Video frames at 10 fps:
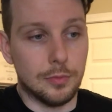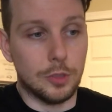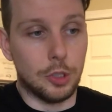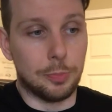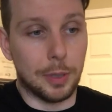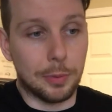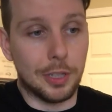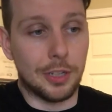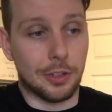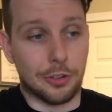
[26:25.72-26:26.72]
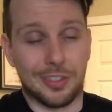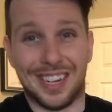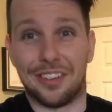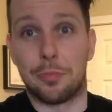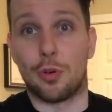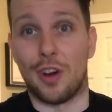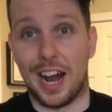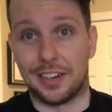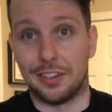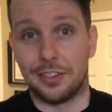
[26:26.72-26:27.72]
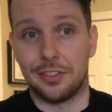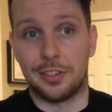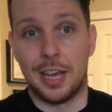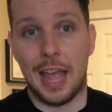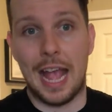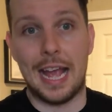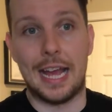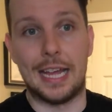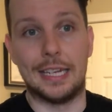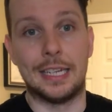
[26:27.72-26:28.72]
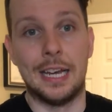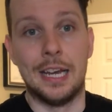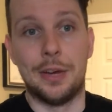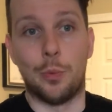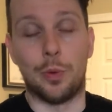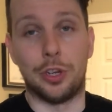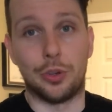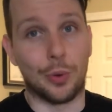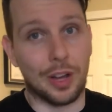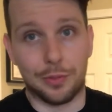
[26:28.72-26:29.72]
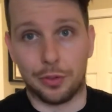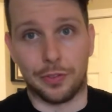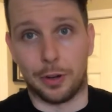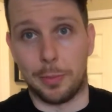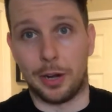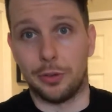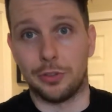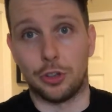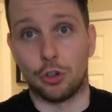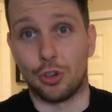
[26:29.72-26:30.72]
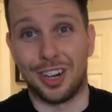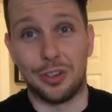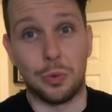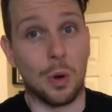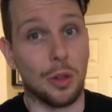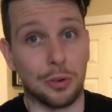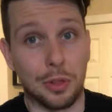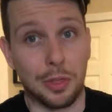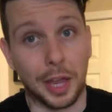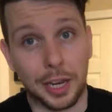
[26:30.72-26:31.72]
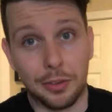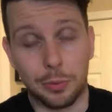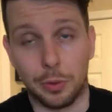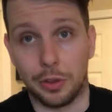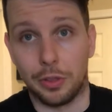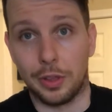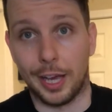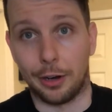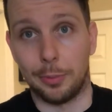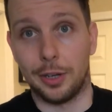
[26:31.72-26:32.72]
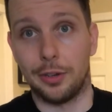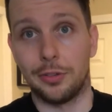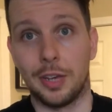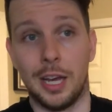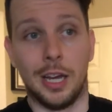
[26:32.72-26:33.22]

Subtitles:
you people need to understand it's practice, and when you don't have those fundamentals and you're trying to do other things with kettlebells,